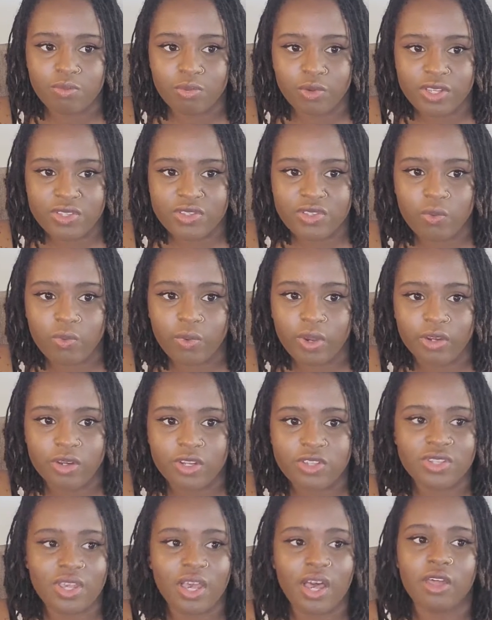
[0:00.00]
brings
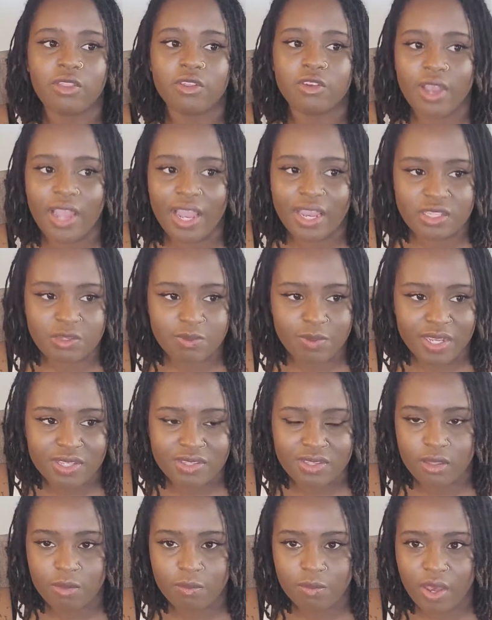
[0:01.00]
awareness to other
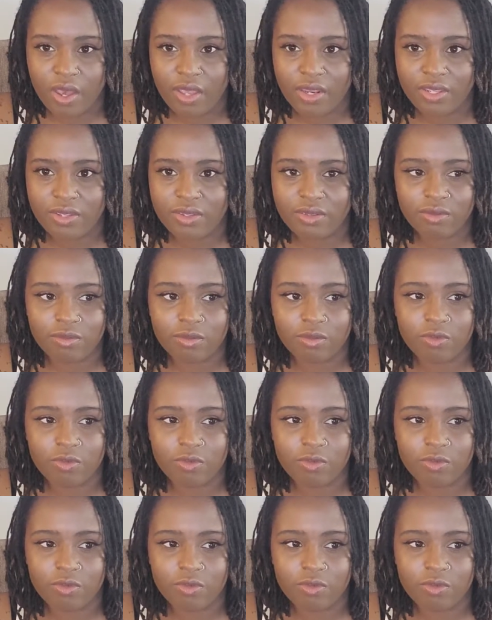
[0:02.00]
aspects of the body,